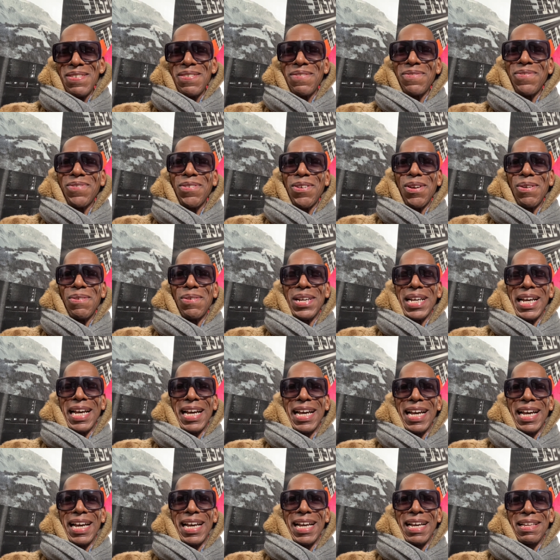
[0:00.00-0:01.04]
for
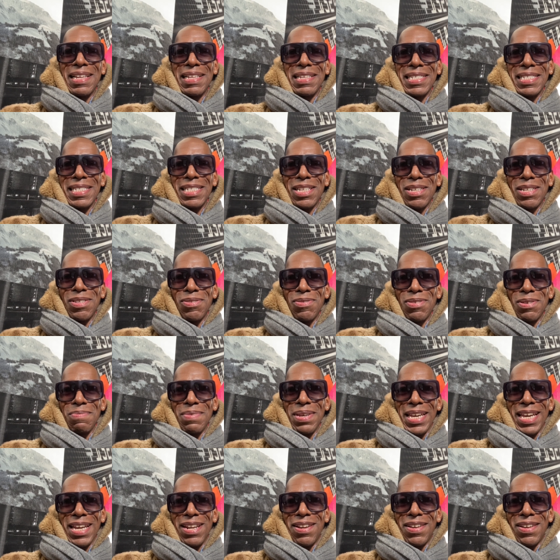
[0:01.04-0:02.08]
uh, cluing
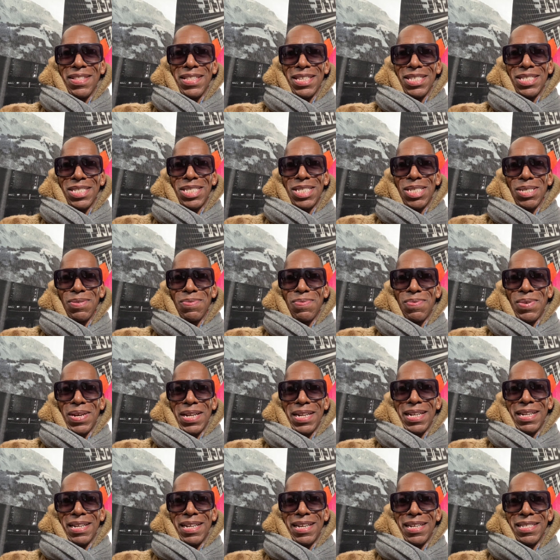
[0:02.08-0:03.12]
me in on these two
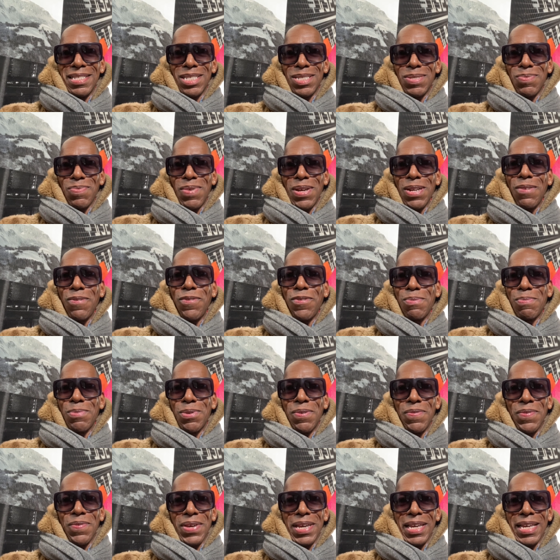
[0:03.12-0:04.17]
one, uh, this wonderful
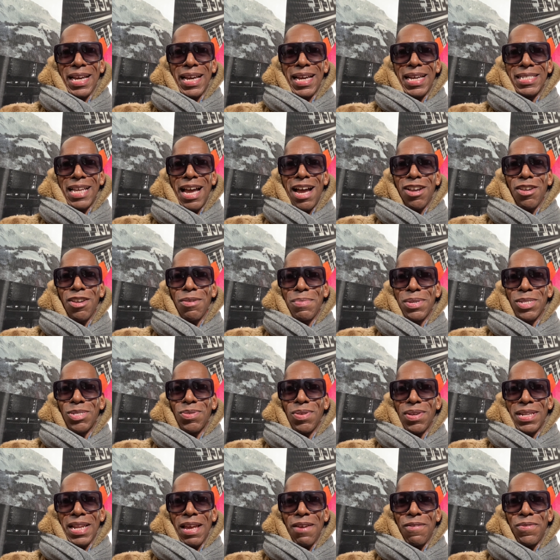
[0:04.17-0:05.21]
movie, uh,
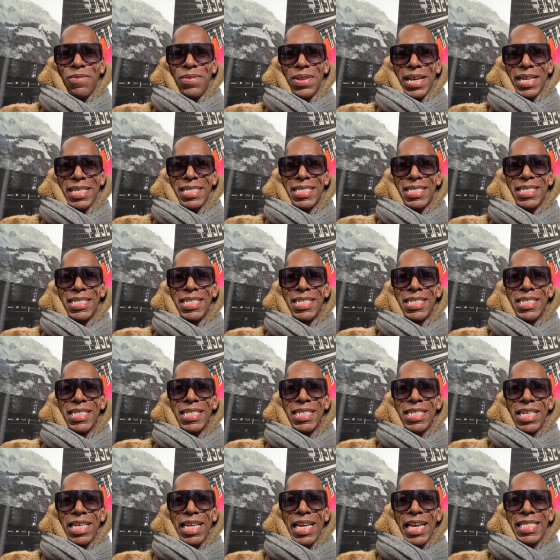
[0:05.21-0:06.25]
documentary on Netflix,
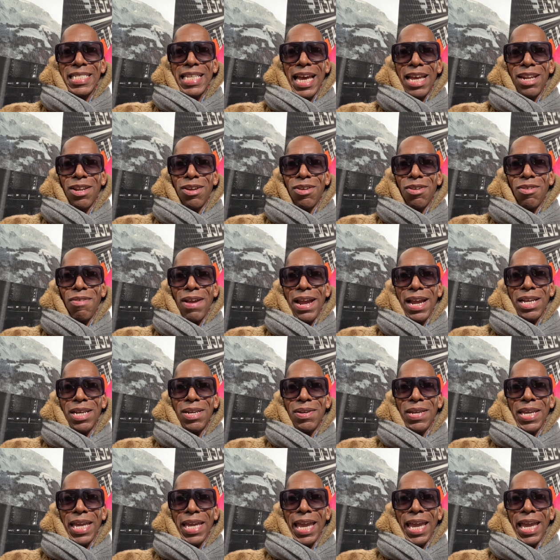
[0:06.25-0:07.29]
entitled "Crack
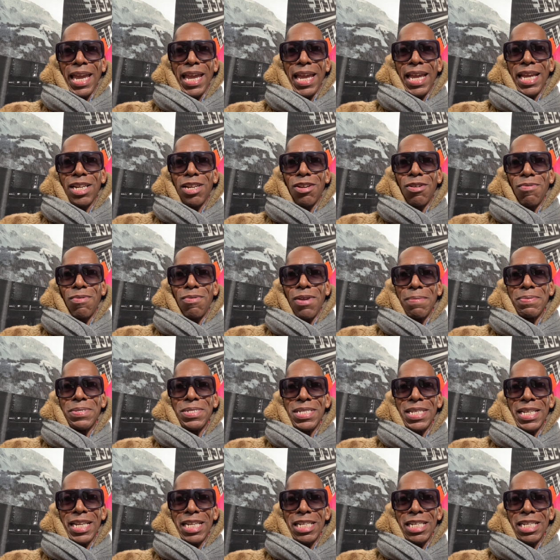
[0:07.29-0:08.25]
Cocaine: Corruption and